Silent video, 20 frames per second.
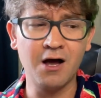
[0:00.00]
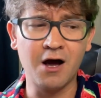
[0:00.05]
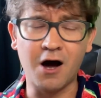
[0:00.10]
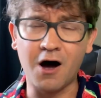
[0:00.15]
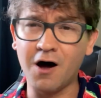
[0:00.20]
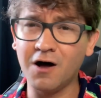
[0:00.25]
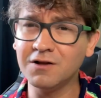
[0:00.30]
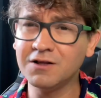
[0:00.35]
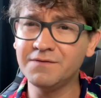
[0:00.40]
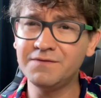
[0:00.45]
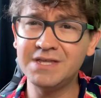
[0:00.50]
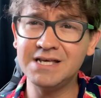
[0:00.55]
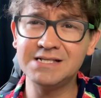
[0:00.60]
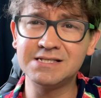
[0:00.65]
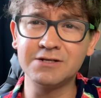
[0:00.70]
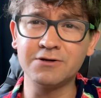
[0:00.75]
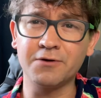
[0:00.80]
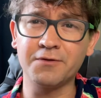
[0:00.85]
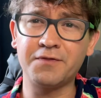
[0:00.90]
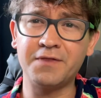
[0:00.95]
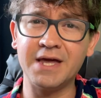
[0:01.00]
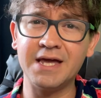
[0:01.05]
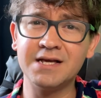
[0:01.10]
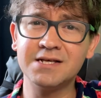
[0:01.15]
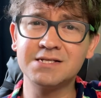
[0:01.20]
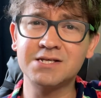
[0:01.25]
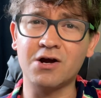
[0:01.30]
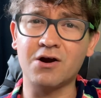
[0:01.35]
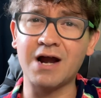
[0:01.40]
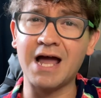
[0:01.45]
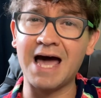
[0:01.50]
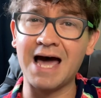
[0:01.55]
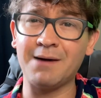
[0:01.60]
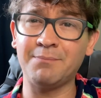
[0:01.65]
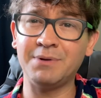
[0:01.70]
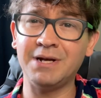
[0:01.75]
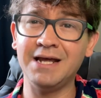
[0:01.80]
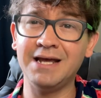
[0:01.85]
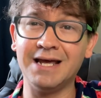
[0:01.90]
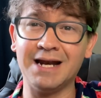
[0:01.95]
All of these little things are
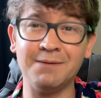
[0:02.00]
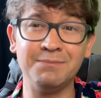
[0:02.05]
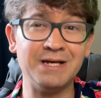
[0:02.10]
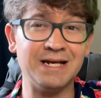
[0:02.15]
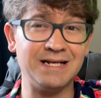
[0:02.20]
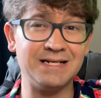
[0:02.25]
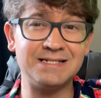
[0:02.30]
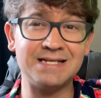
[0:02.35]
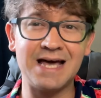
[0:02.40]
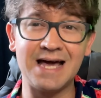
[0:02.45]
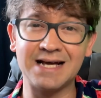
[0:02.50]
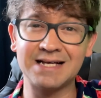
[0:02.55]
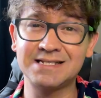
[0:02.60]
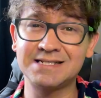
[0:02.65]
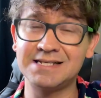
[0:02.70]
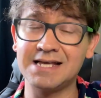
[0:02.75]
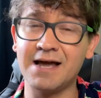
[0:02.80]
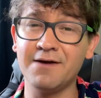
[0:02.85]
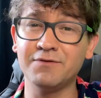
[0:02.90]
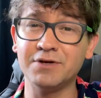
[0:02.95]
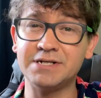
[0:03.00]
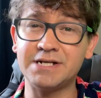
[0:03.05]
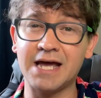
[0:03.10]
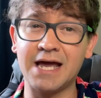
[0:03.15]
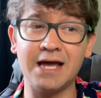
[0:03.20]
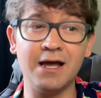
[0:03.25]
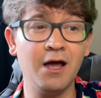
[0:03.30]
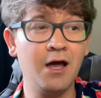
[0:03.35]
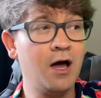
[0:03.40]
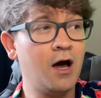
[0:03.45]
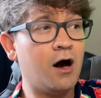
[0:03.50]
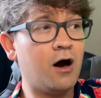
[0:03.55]
happening, and I'm getting texts every day.